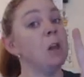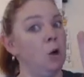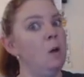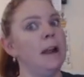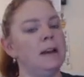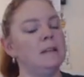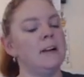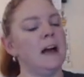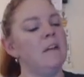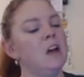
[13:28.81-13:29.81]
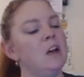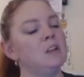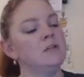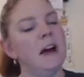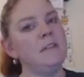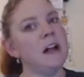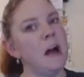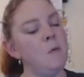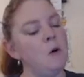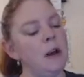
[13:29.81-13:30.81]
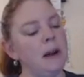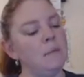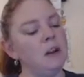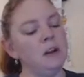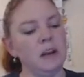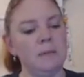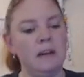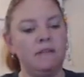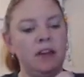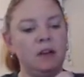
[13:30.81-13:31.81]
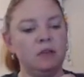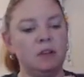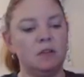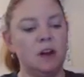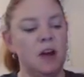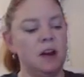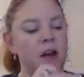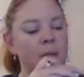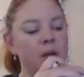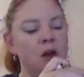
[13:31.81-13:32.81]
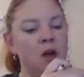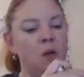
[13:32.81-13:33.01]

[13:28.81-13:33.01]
Whole hand is 5. So if I've got 1, I'm going to look at my fingers that are not up.